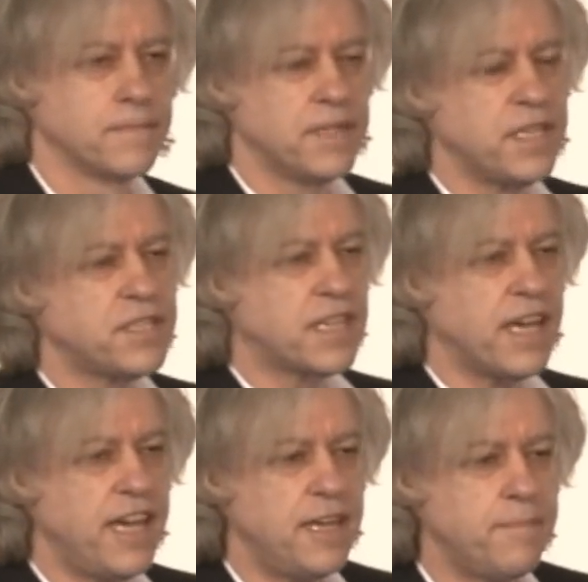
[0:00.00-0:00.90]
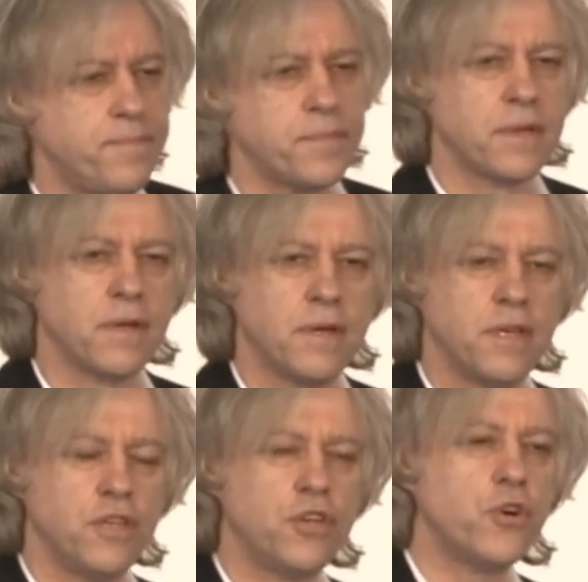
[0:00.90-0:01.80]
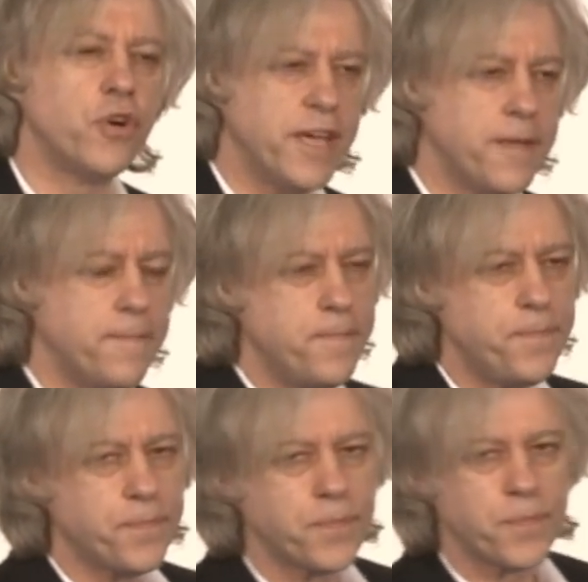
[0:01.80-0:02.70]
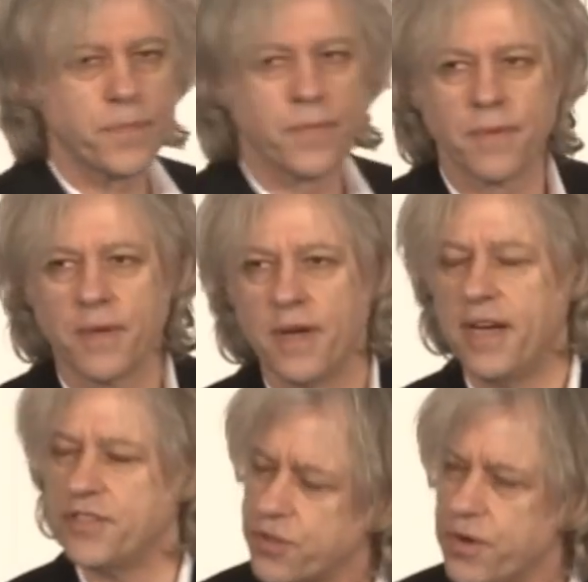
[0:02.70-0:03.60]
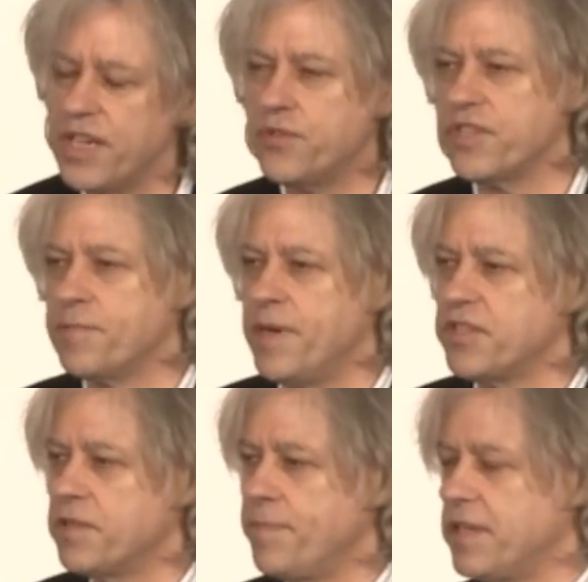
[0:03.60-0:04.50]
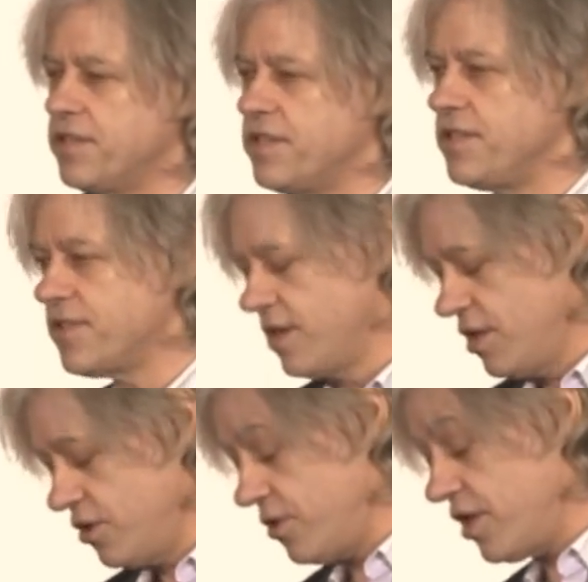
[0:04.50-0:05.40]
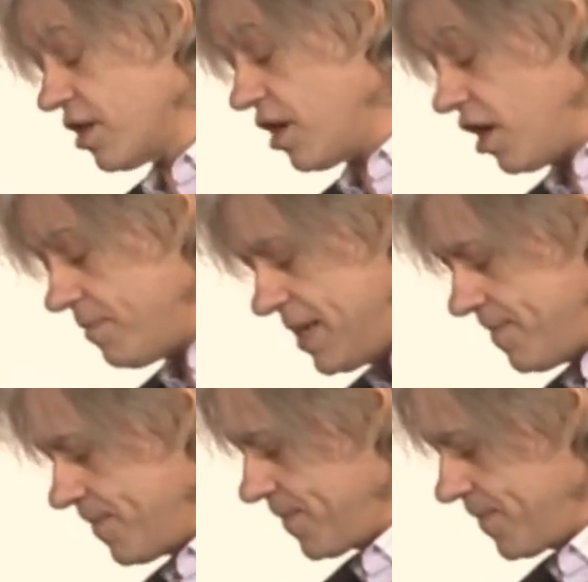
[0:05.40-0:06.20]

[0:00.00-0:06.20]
This game you're in has great responsibilities to the economy,